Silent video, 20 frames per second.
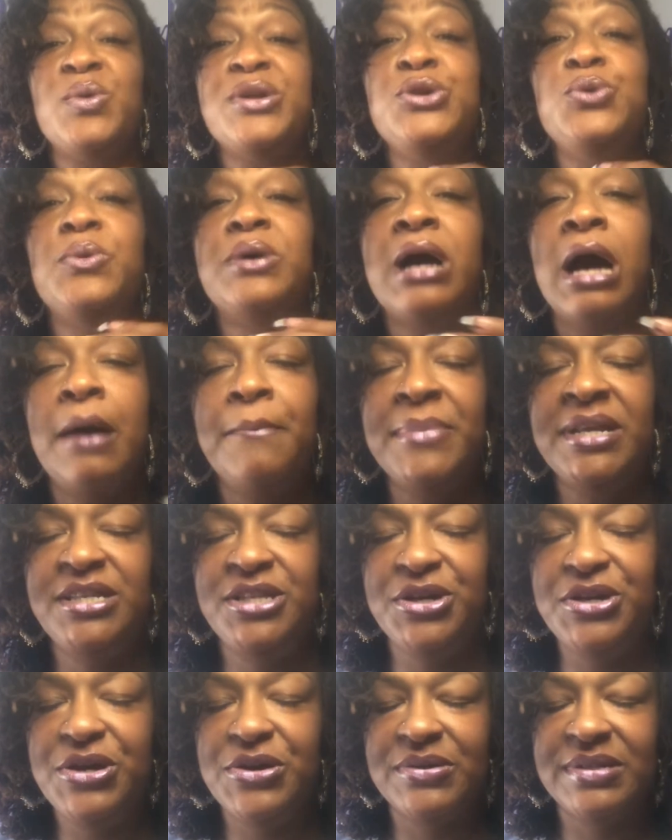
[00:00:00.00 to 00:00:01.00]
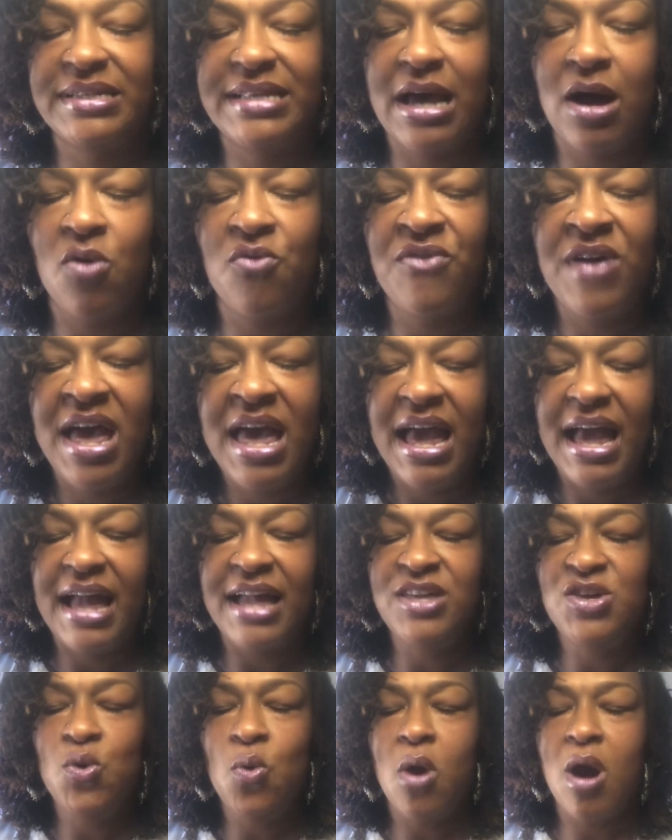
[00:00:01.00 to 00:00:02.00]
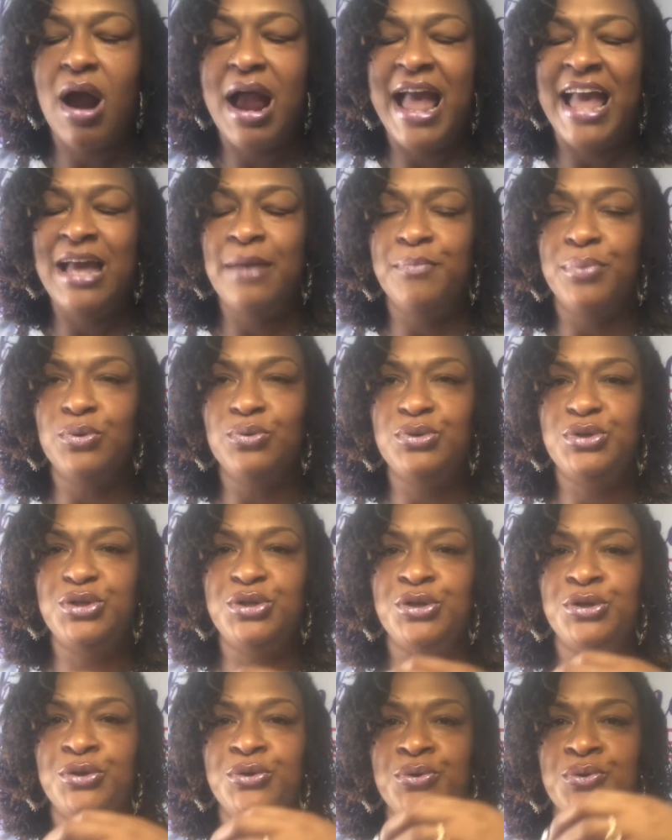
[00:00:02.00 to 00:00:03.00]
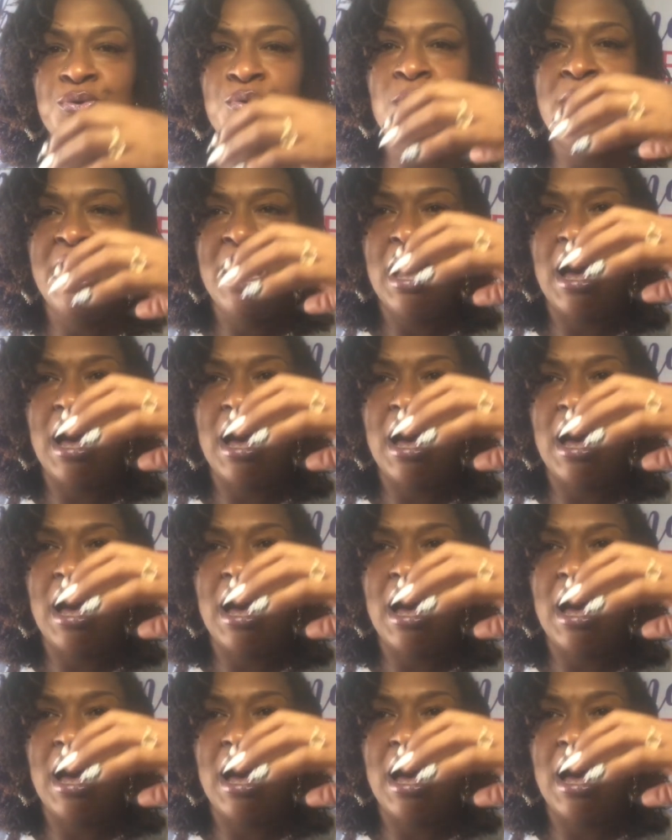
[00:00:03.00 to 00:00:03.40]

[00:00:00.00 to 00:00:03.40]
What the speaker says: when you come into yourself and you are able to